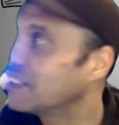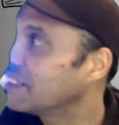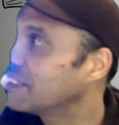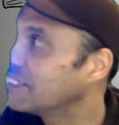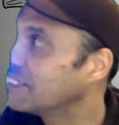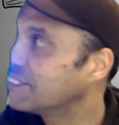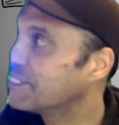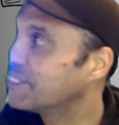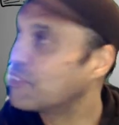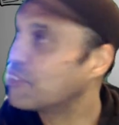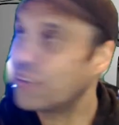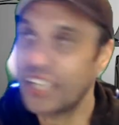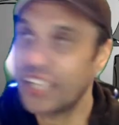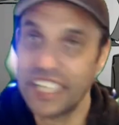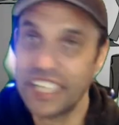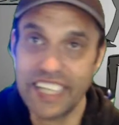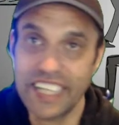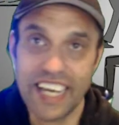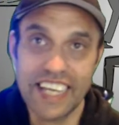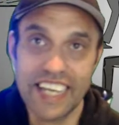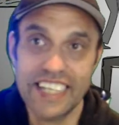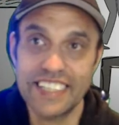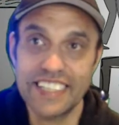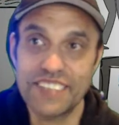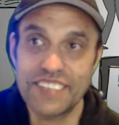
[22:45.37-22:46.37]
40
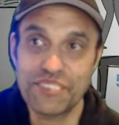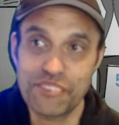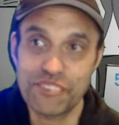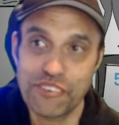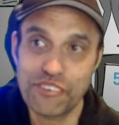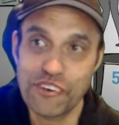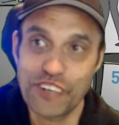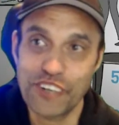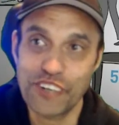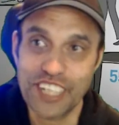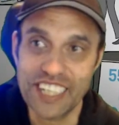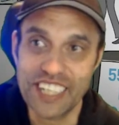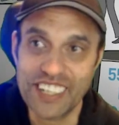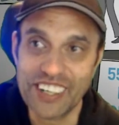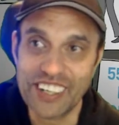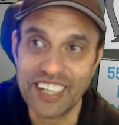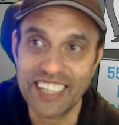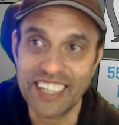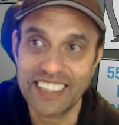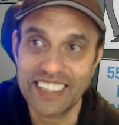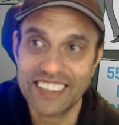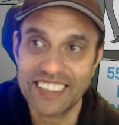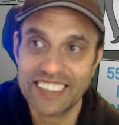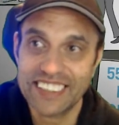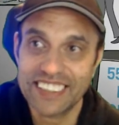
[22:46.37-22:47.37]
days and 40
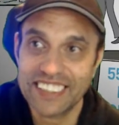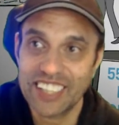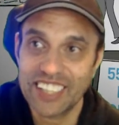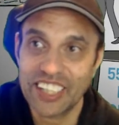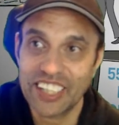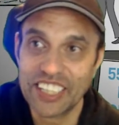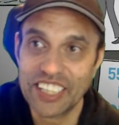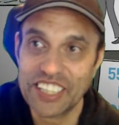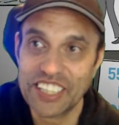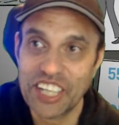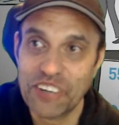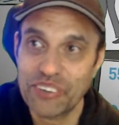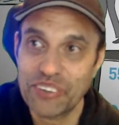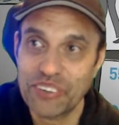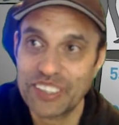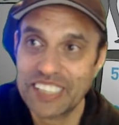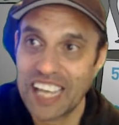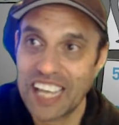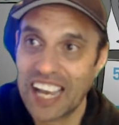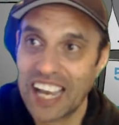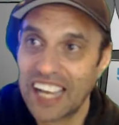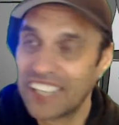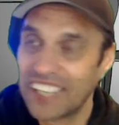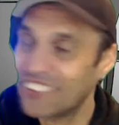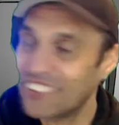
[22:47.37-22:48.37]
nights, like Noah's
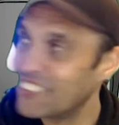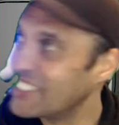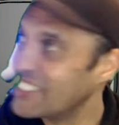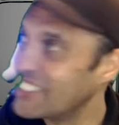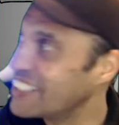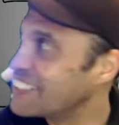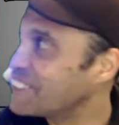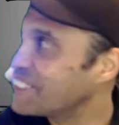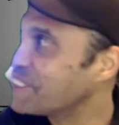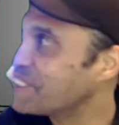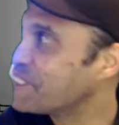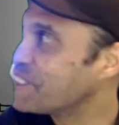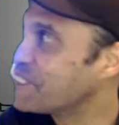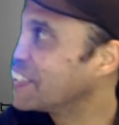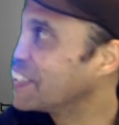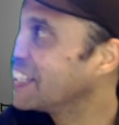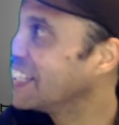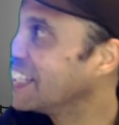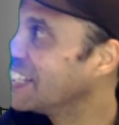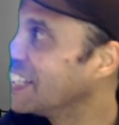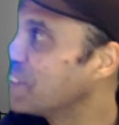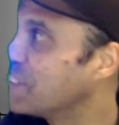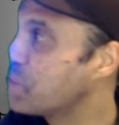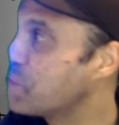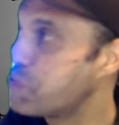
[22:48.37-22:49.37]
Ark, right?
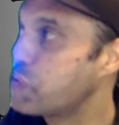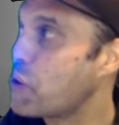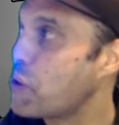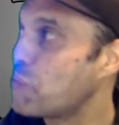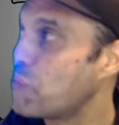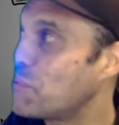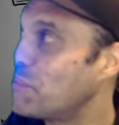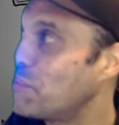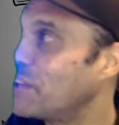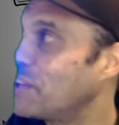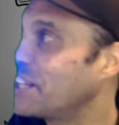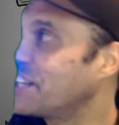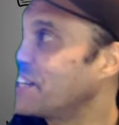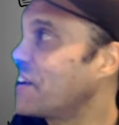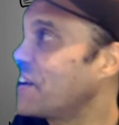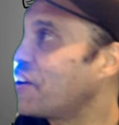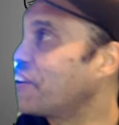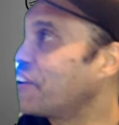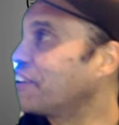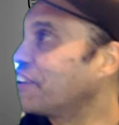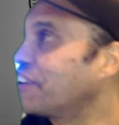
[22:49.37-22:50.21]
Probably not.